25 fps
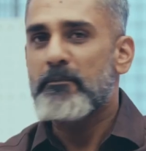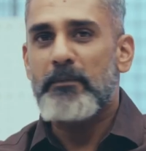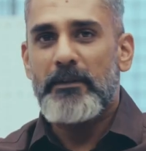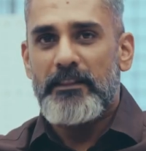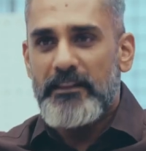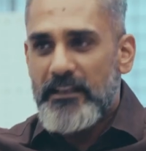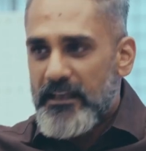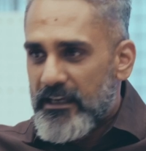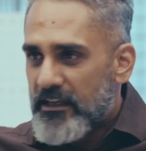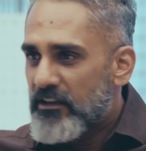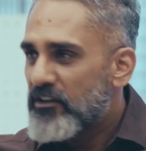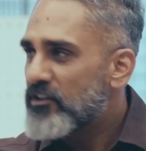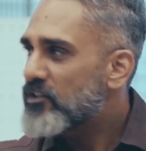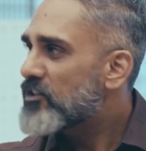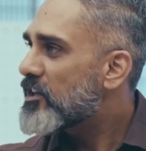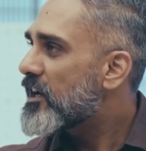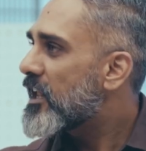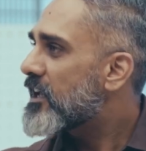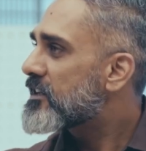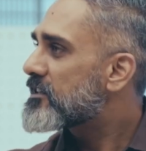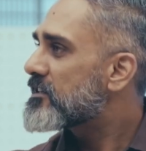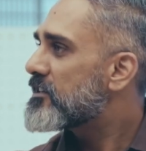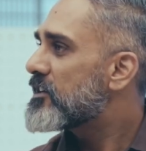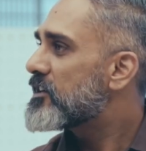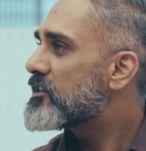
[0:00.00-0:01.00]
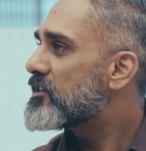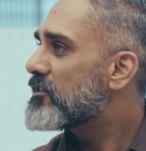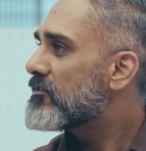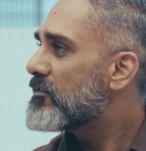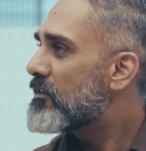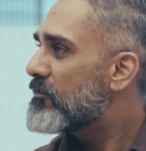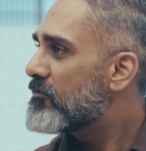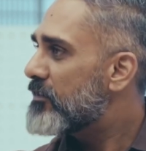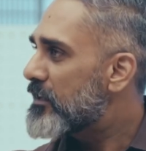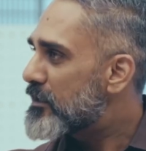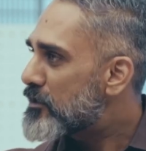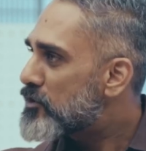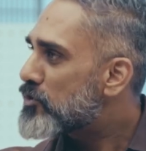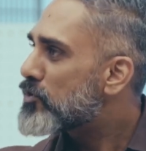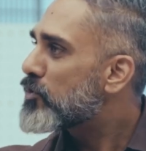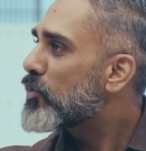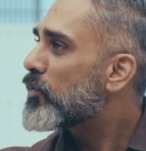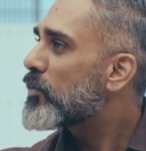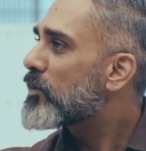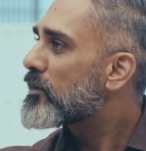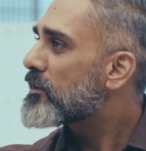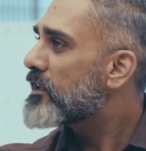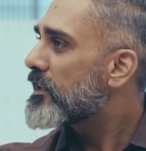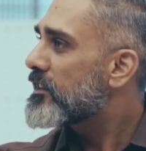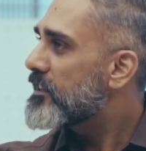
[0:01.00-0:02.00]
But the initial acceleration will feel
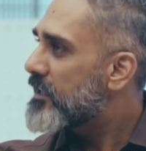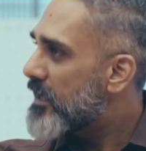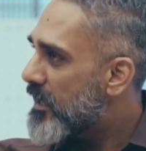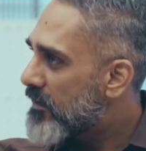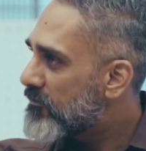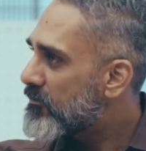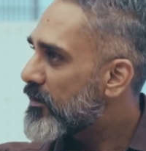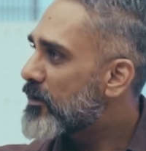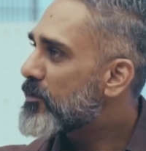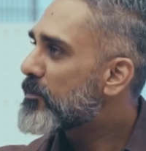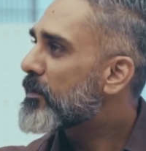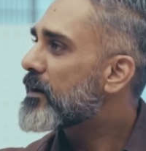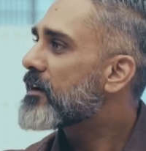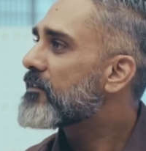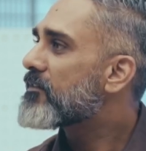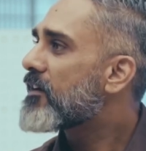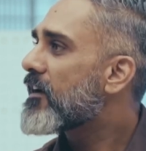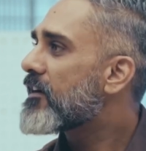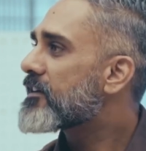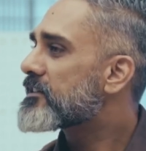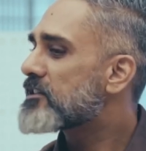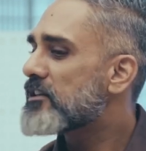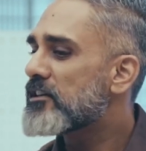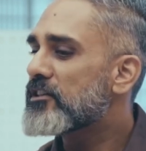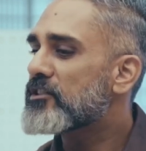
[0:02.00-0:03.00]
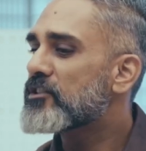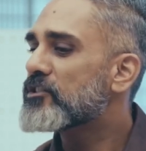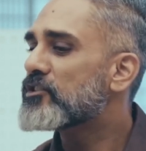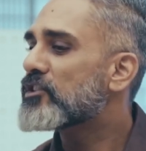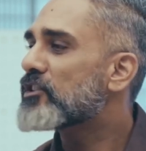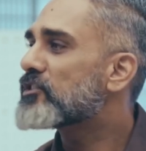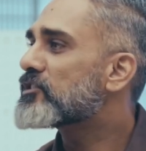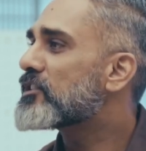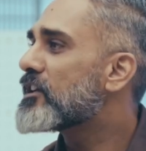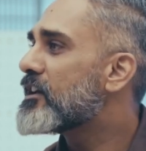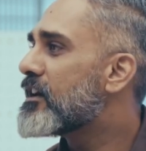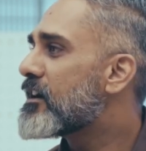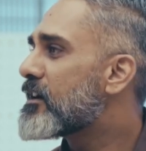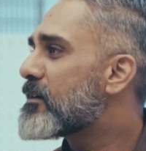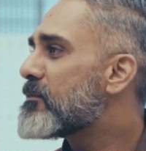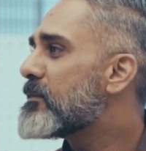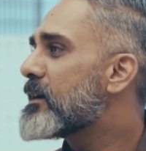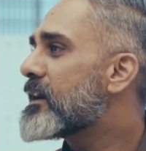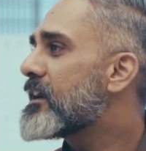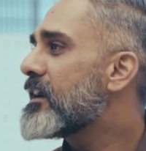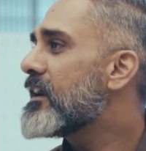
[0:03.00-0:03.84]
slower than the N125 acceleration just a little bit